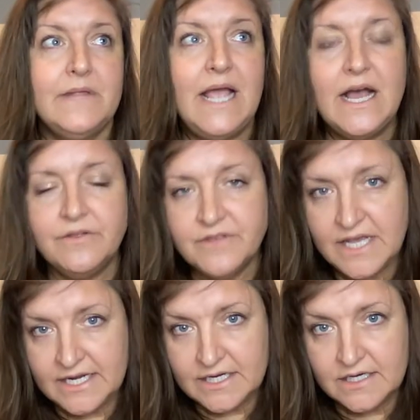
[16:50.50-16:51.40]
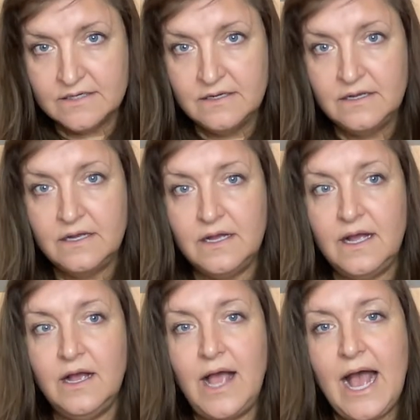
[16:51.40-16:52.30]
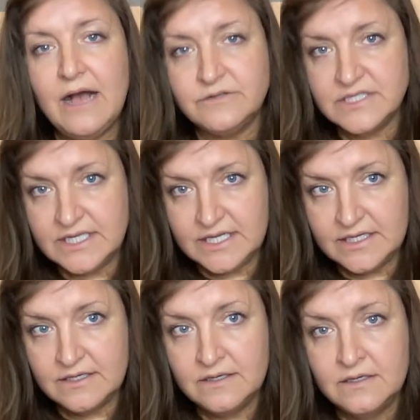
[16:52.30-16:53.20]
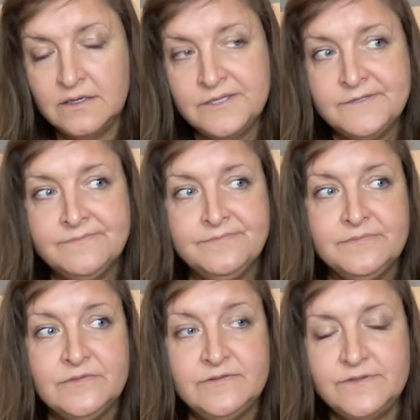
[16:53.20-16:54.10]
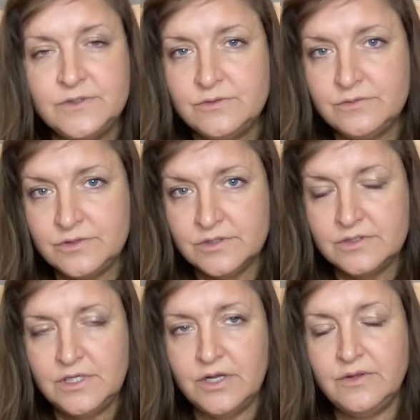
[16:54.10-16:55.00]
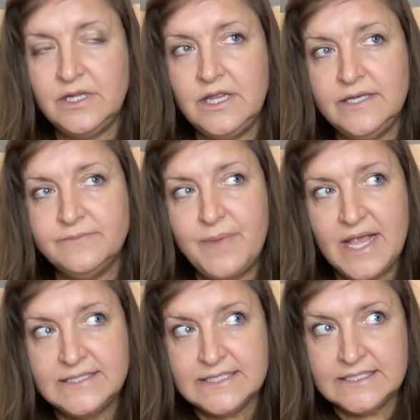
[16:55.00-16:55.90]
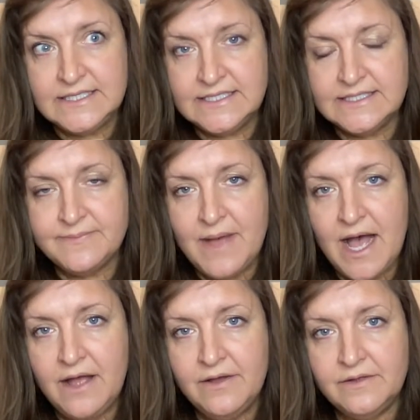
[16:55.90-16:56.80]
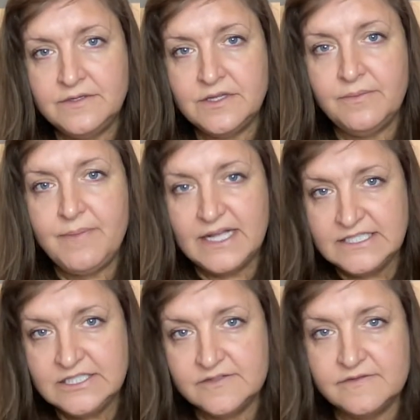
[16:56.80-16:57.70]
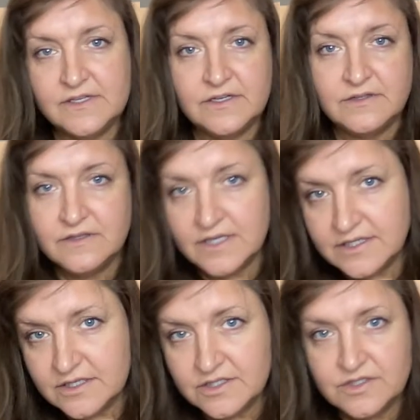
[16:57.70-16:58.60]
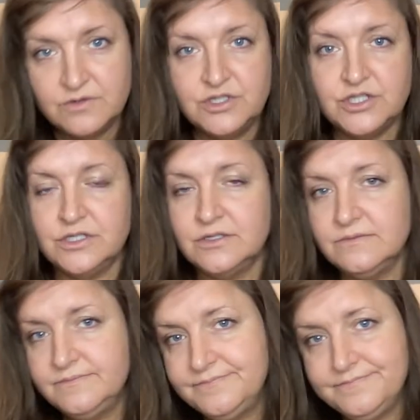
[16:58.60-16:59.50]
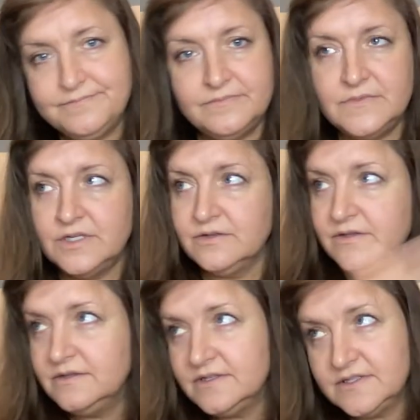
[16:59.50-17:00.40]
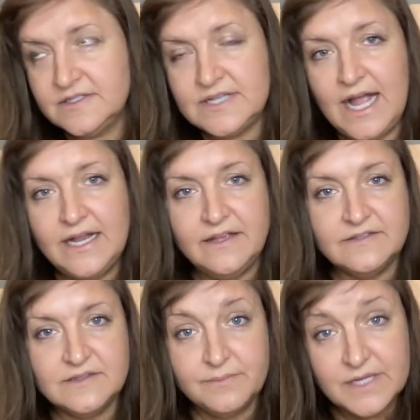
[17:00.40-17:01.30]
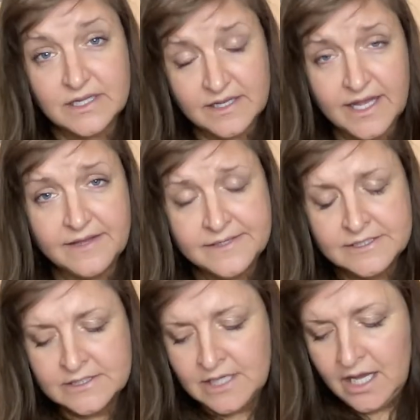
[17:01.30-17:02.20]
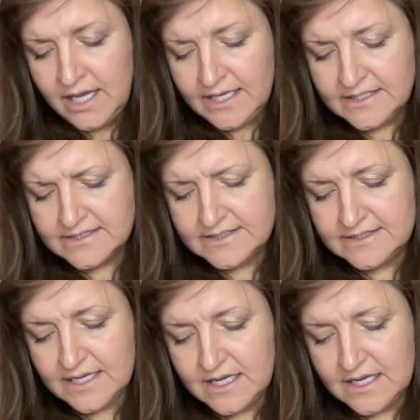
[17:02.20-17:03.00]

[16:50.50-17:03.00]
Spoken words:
healthcare, housing, food, these basic needs met to the best of the social, the society's ability is